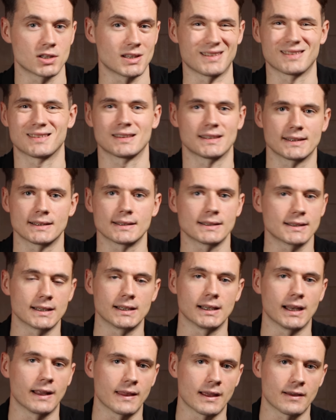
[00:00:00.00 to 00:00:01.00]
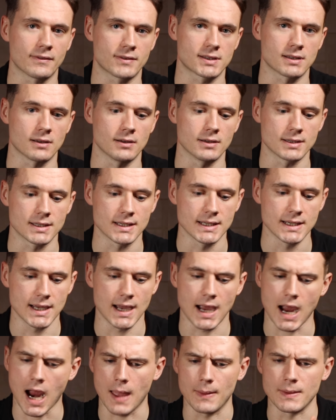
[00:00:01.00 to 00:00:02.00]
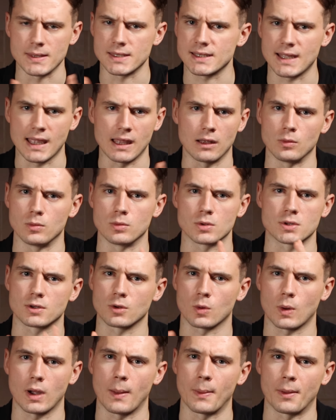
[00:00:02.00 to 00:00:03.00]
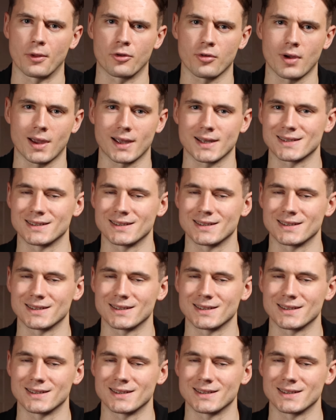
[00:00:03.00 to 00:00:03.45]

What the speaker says: That I didn't like that for starters, and the scale wasn't quite on the track.